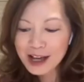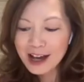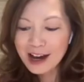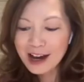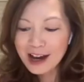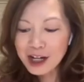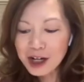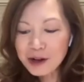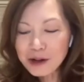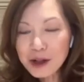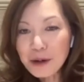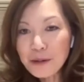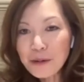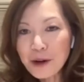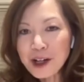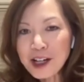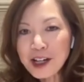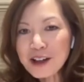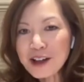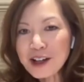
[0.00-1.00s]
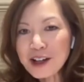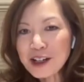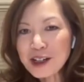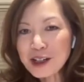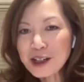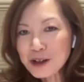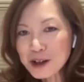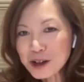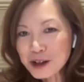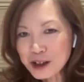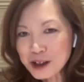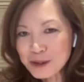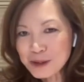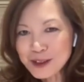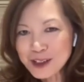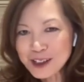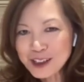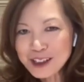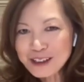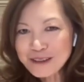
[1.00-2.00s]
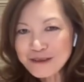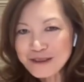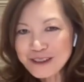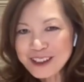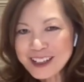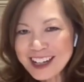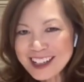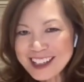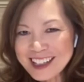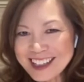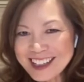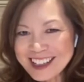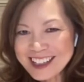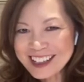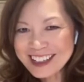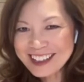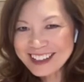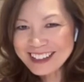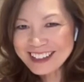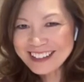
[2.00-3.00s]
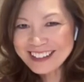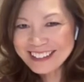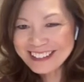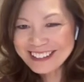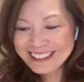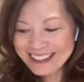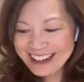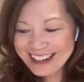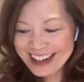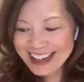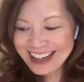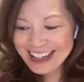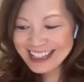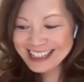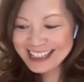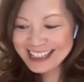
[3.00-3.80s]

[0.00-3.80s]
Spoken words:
I hear you're working on a new cookbook for next year. right?